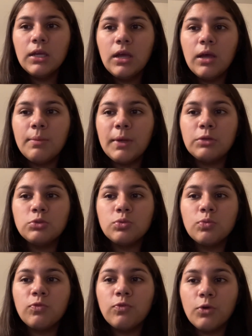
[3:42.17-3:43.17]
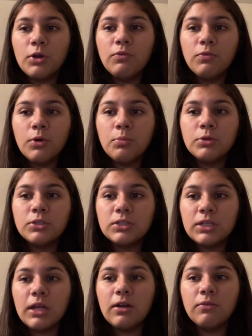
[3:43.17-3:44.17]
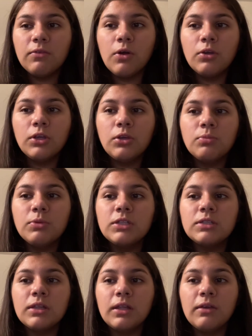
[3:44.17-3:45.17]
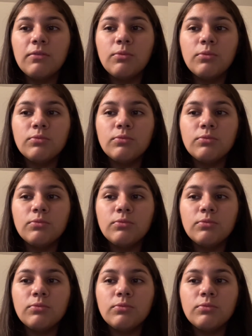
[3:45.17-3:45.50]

about 44% of all humans live